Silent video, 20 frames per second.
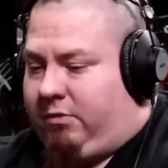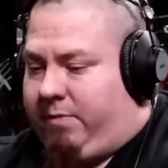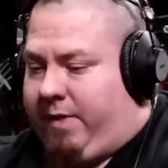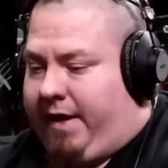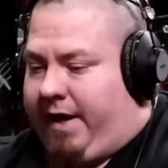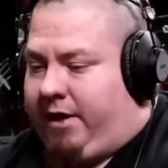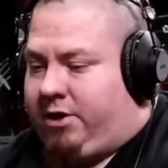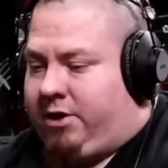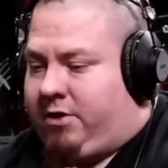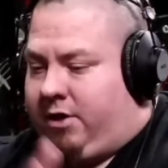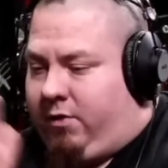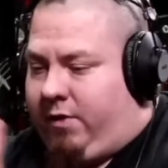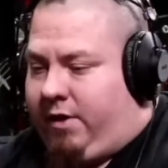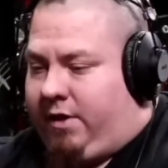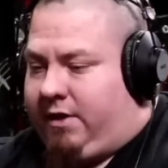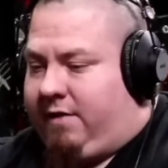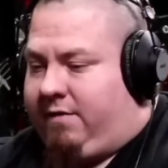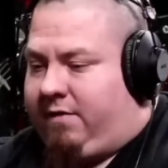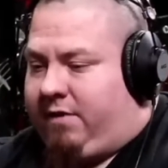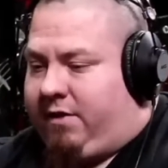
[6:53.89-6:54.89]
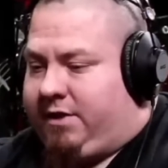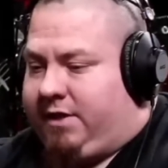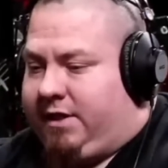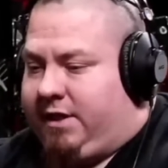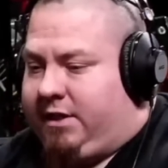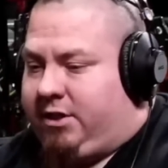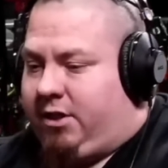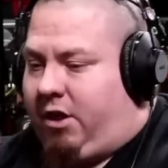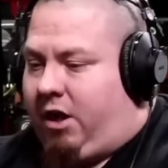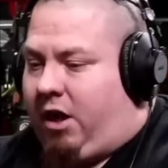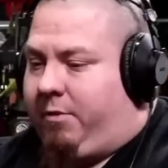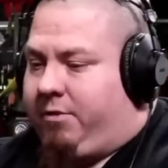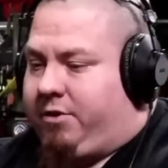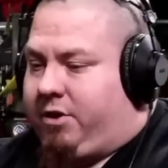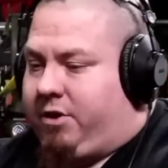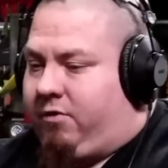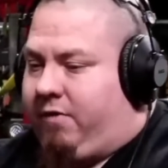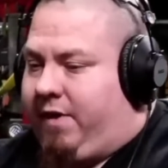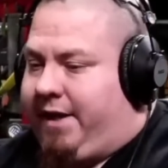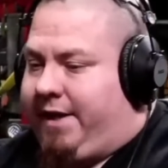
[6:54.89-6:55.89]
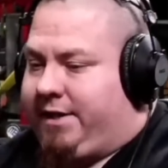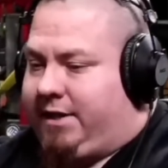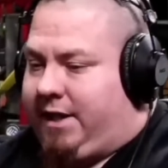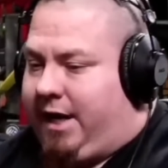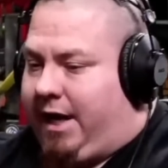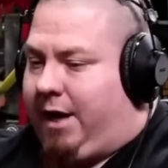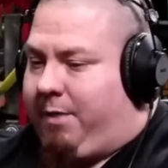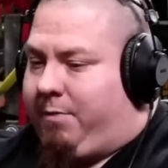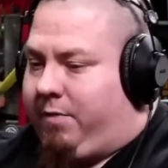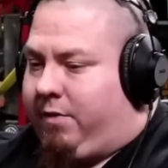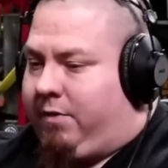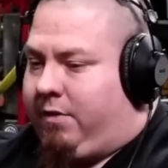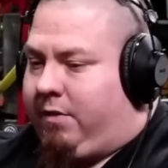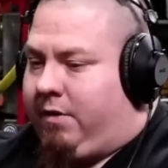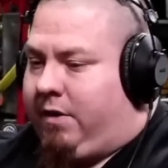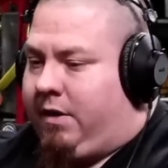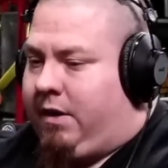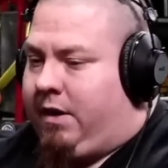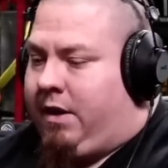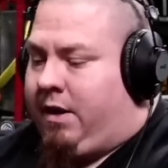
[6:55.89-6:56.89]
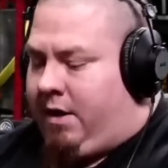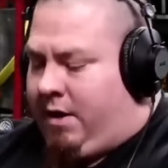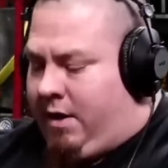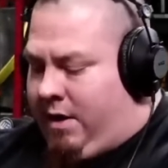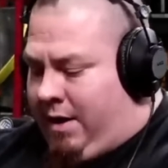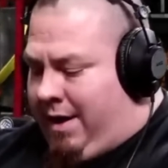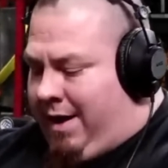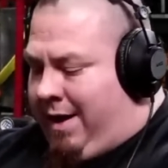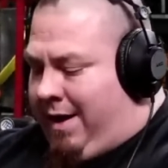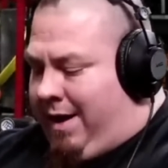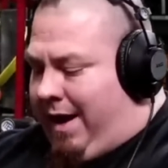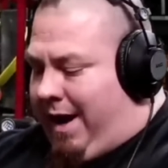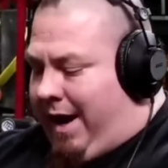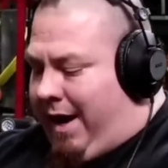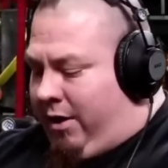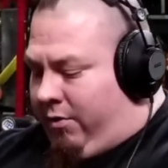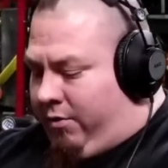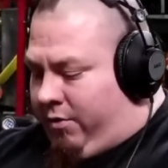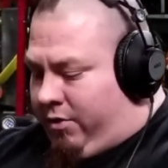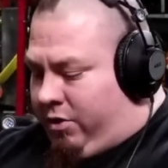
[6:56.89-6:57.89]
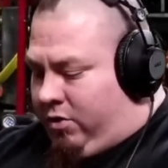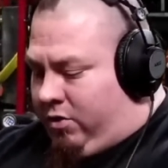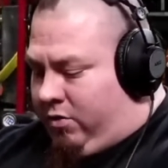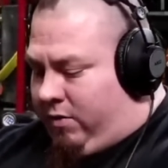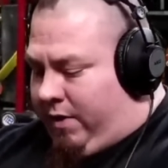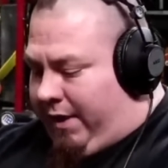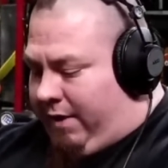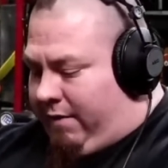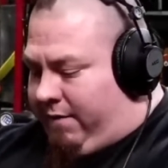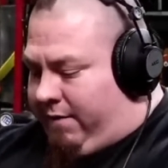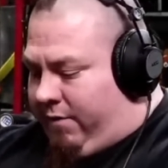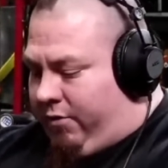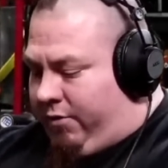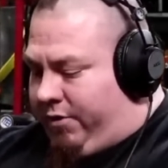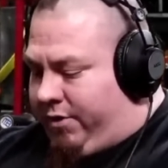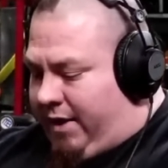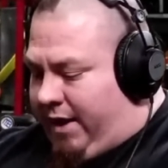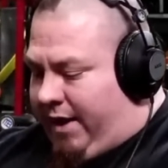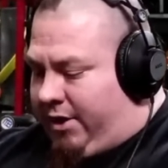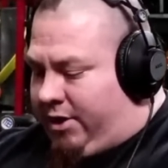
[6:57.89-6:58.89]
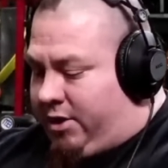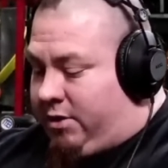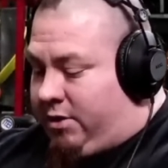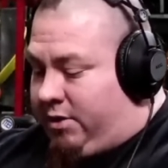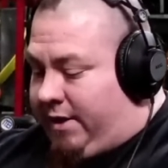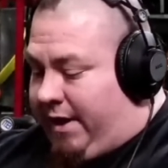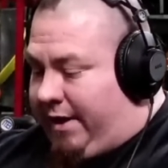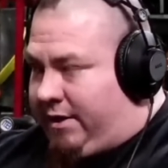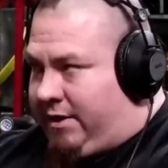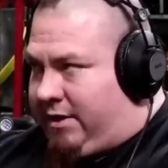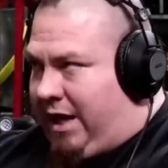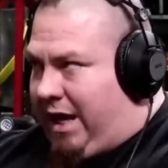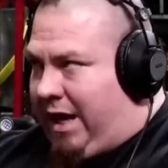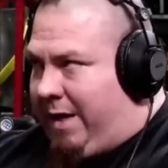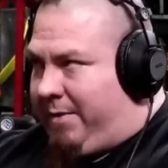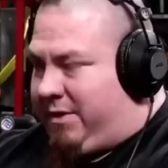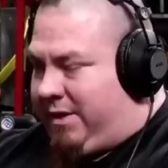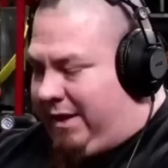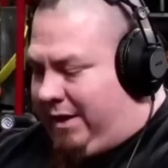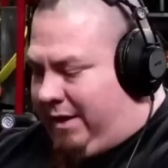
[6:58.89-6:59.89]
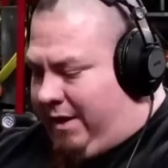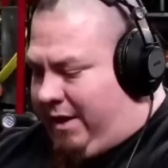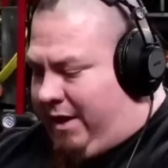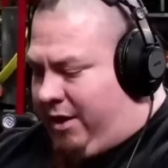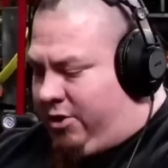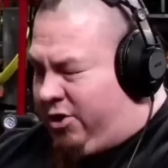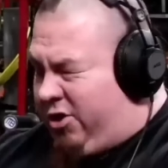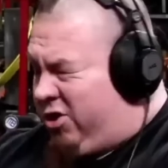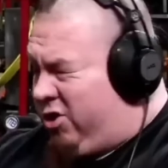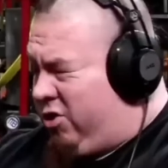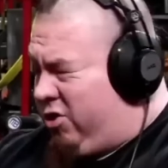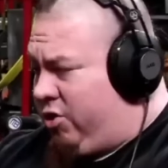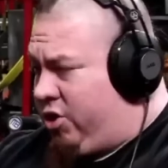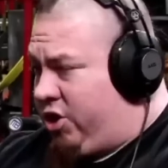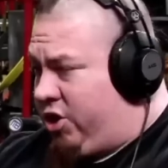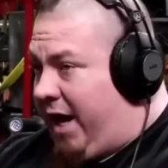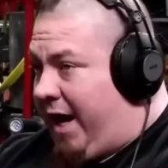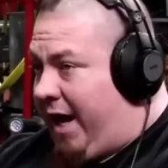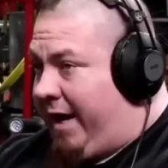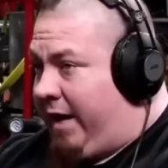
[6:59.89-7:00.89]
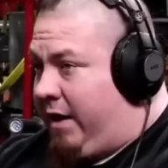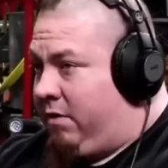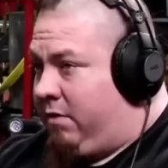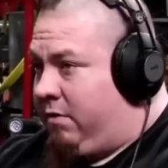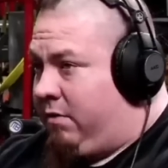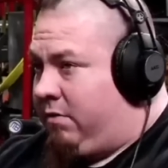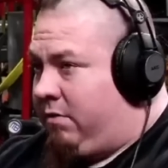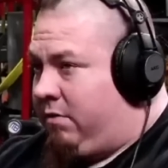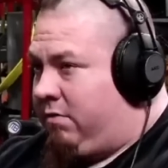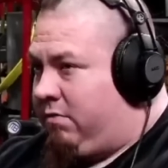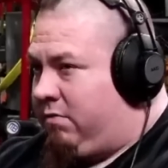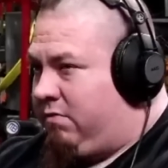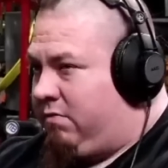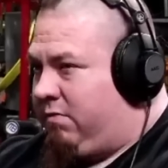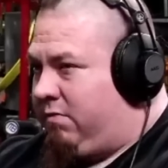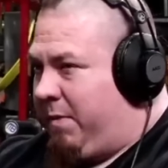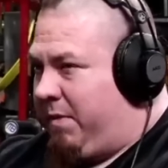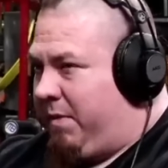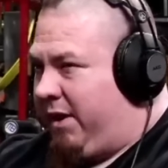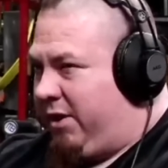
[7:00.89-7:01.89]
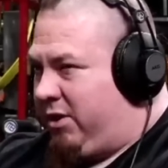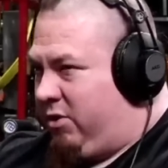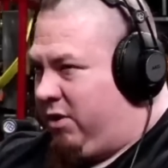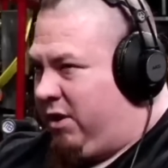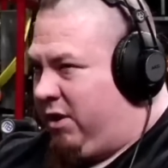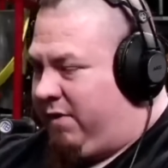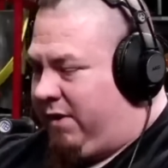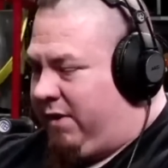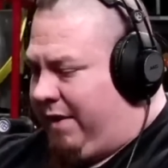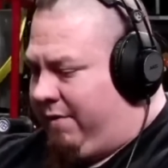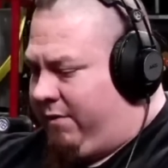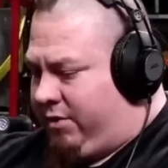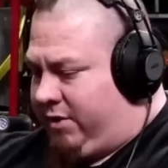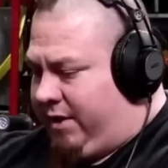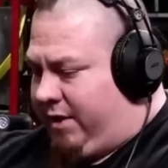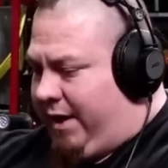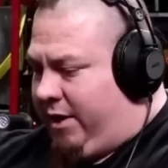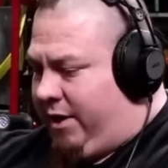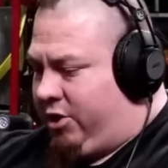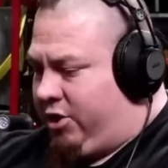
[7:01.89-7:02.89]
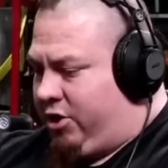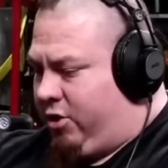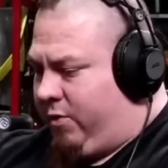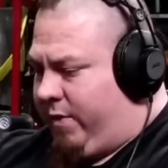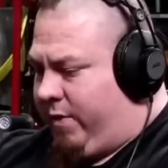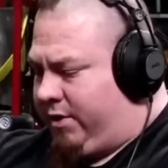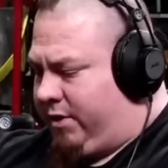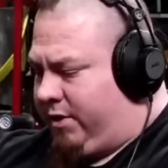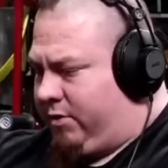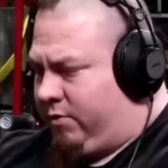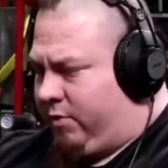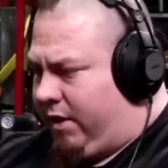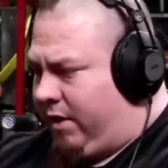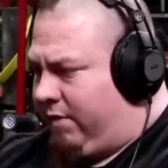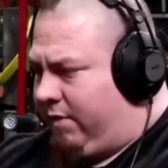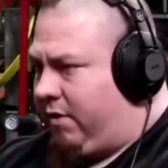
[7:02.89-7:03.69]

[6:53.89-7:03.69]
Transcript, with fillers: bench. The only difference is the arms are raised up. Mm-hmm. I don't do like a full touch dead stop. It's like an inch or two shy. Maybe like mm-hmm. two different levels, inch, two inches. All right. Whatever.